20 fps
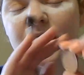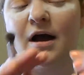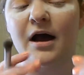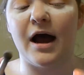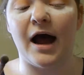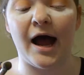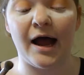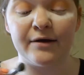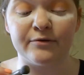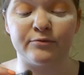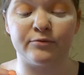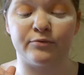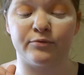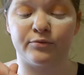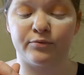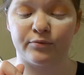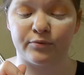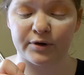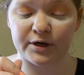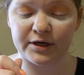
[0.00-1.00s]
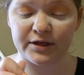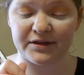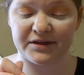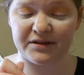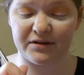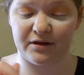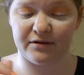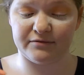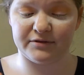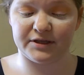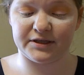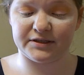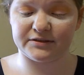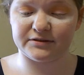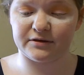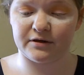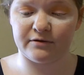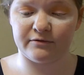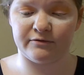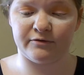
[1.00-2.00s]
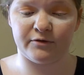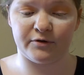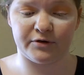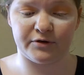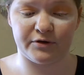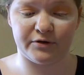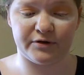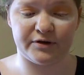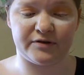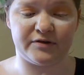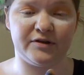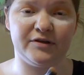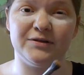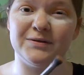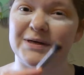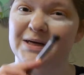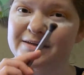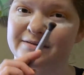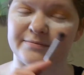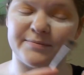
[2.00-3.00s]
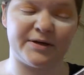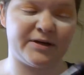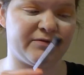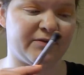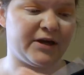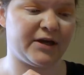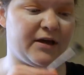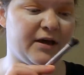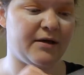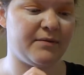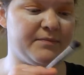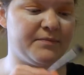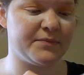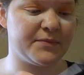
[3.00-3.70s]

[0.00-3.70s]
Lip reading: I really love this for the crease. This one has a bit of kick up.